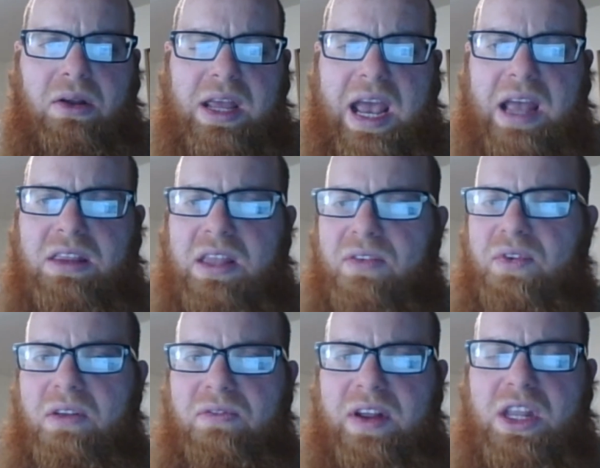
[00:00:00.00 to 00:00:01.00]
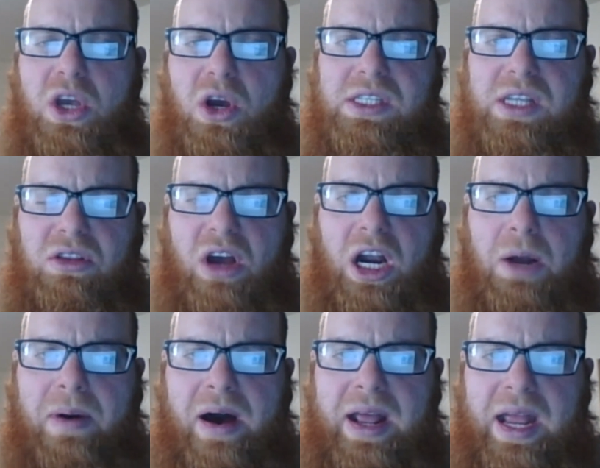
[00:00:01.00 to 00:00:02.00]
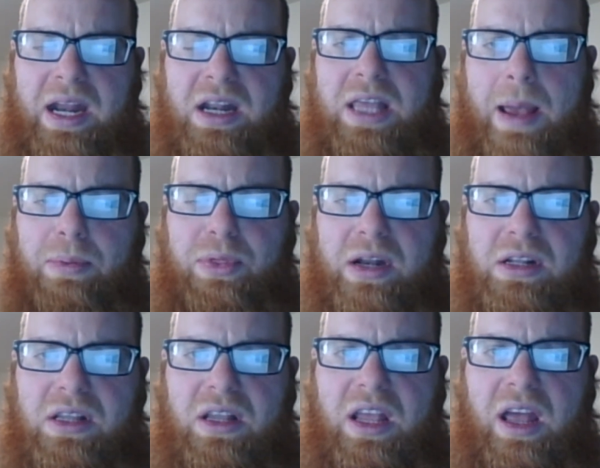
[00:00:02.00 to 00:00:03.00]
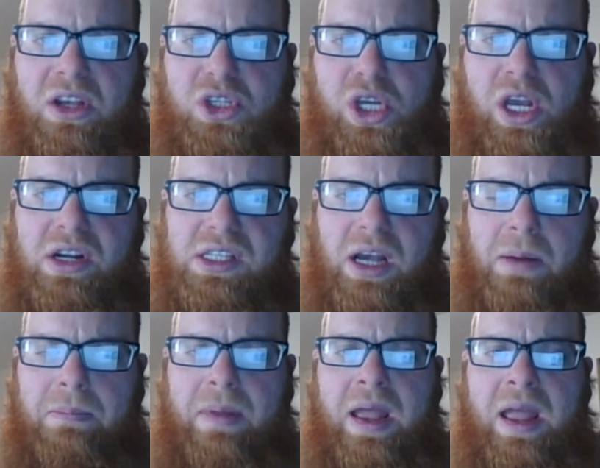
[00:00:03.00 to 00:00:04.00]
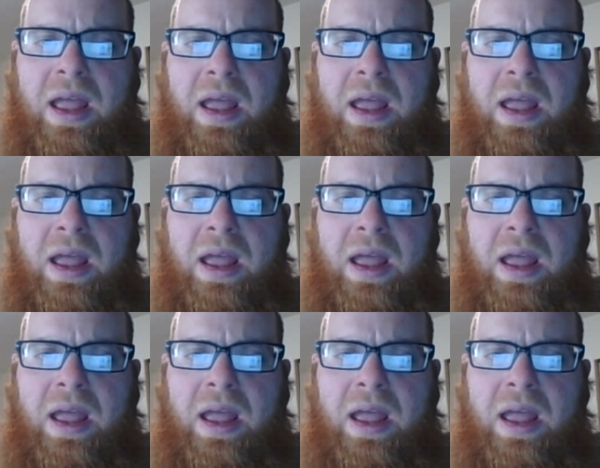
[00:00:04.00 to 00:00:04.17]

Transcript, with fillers: create different videos and talk about it in depth and uh, share some